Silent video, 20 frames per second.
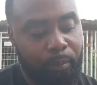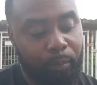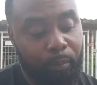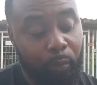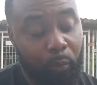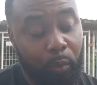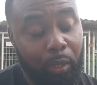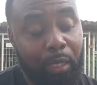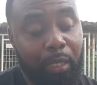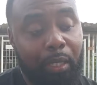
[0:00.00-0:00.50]

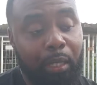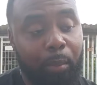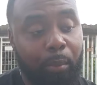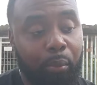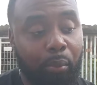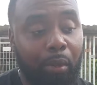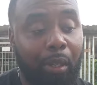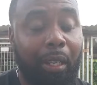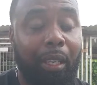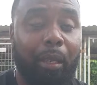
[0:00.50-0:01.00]
really
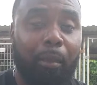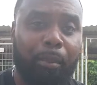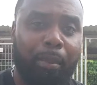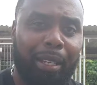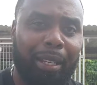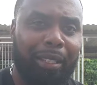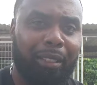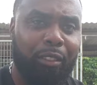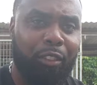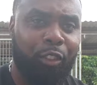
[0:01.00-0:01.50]
bringing
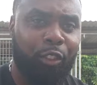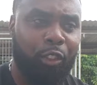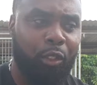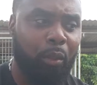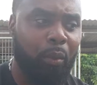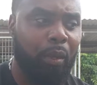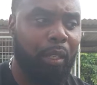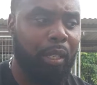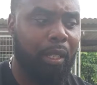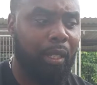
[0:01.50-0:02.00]
back the
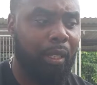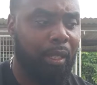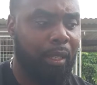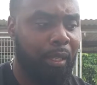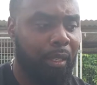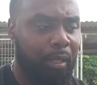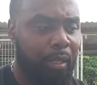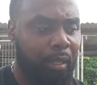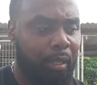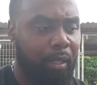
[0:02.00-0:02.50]
showing
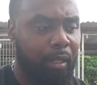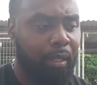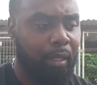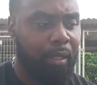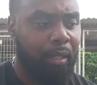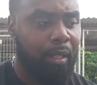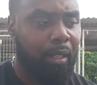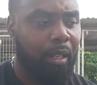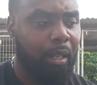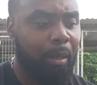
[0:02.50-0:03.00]

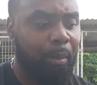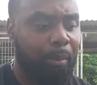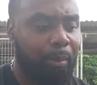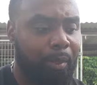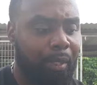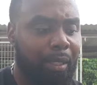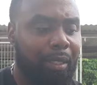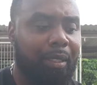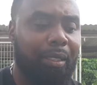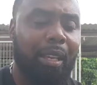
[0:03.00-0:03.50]

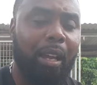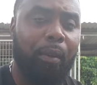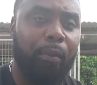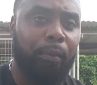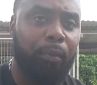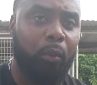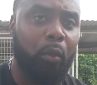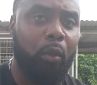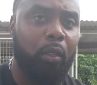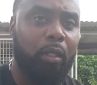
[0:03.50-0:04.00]
to South
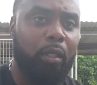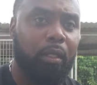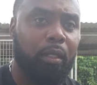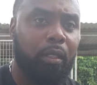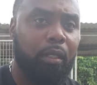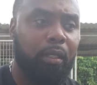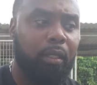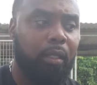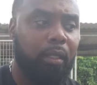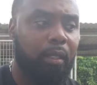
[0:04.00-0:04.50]
Florida.
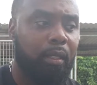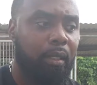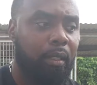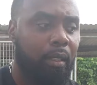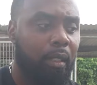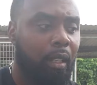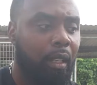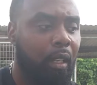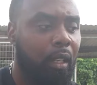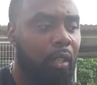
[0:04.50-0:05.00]

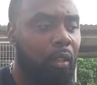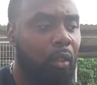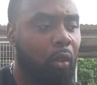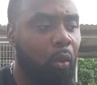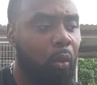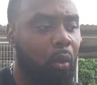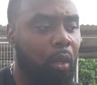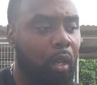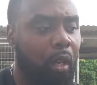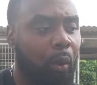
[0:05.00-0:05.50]

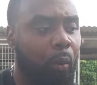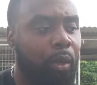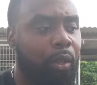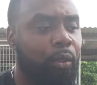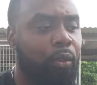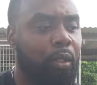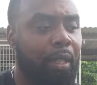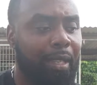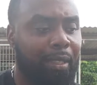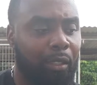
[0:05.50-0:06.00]
We
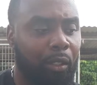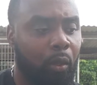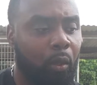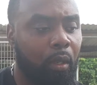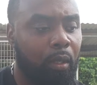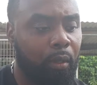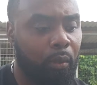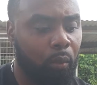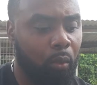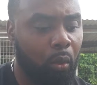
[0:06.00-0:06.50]
used to have to go
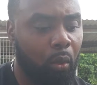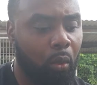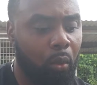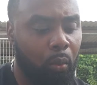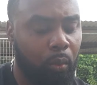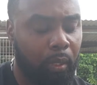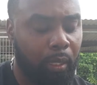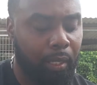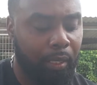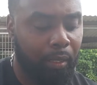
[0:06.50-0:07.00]
out the
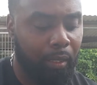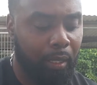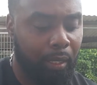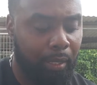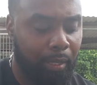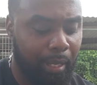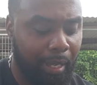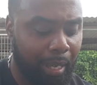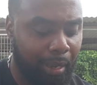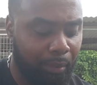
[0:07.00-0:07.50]
road
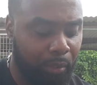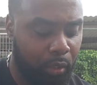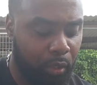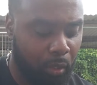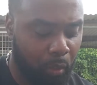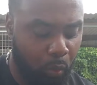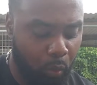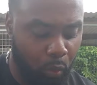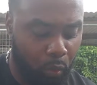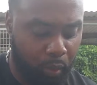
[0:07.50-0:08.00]
and have
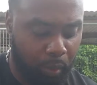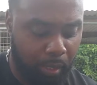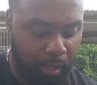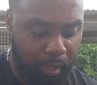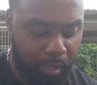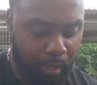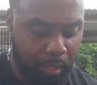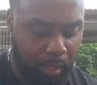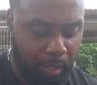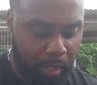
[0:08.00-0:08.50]
shows,
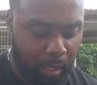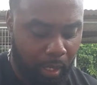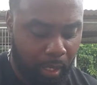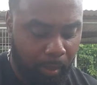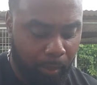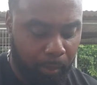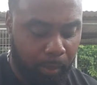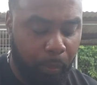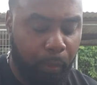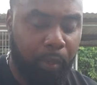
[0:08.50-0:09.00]

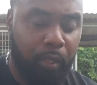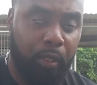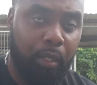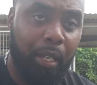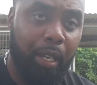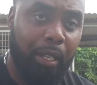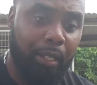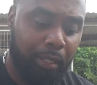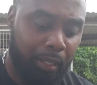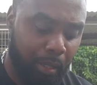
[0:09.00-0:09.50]
but we
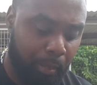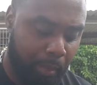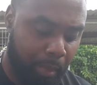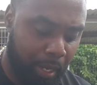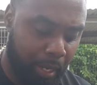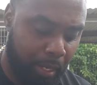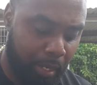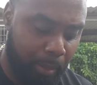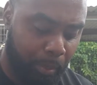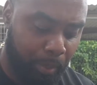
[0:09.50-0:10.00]
started the
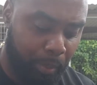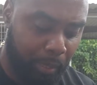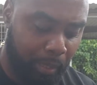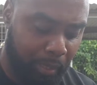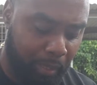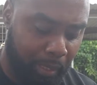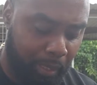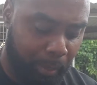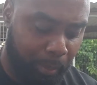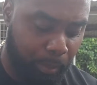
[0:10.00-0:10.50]
American Bullies
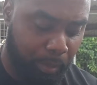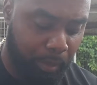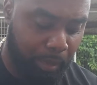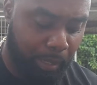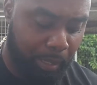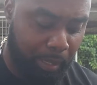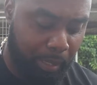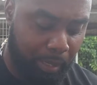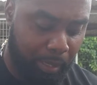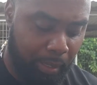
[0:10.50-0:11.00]
Against
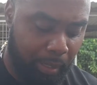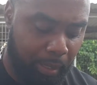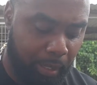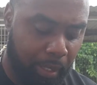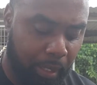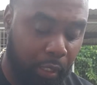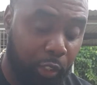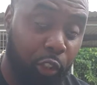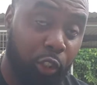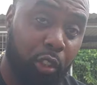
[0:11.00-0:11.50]
Bullying
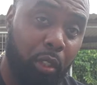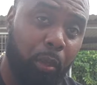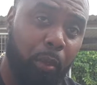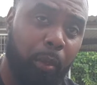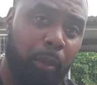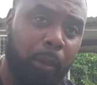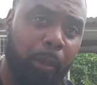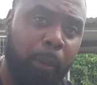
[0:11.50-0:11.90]
show,